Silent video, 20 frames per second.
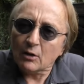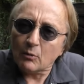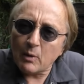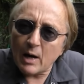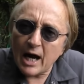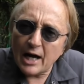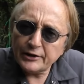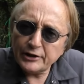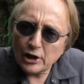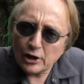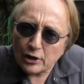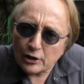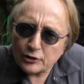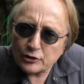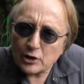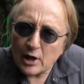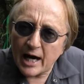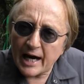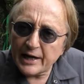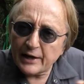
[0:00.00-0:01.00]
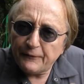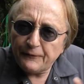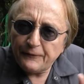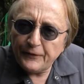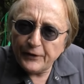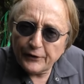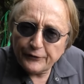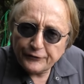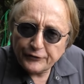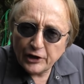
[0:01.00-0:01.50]
Well, you could try a
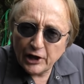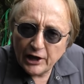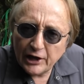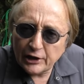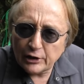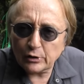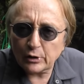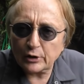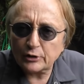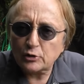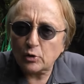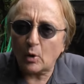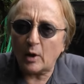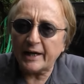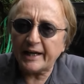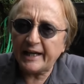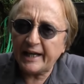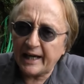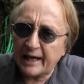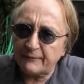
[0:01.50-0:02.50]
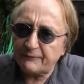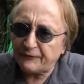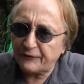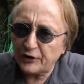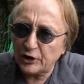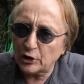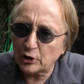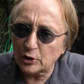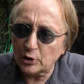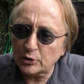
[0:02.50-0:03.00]
15 or a 20 amp
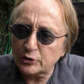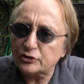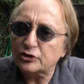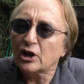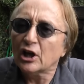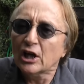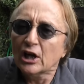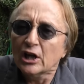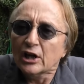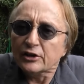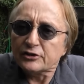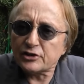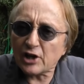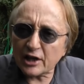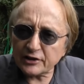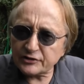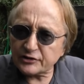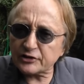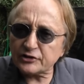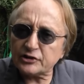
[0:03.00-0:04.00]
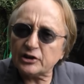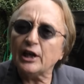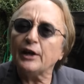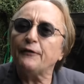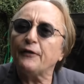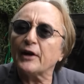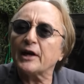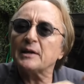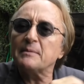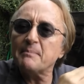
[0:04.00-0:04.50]
fuse just to see
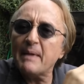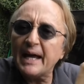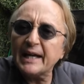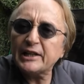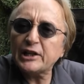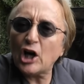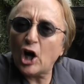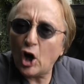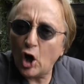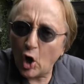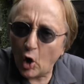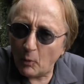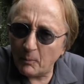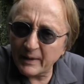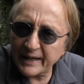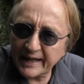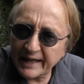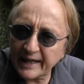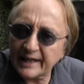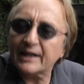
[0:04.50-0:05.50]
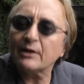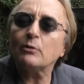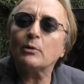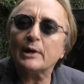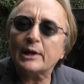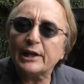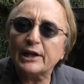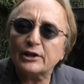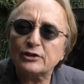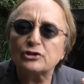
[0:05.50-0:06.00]
if it can make you home again. It
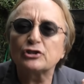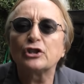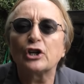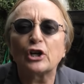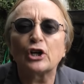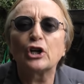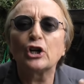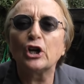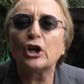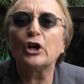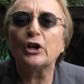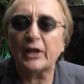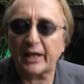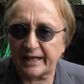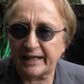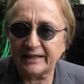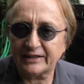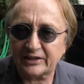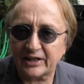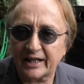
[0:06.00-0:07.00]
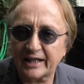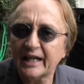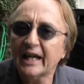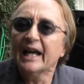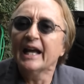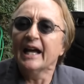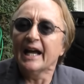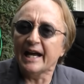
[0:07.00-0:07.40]
really isn't going to hurt anything.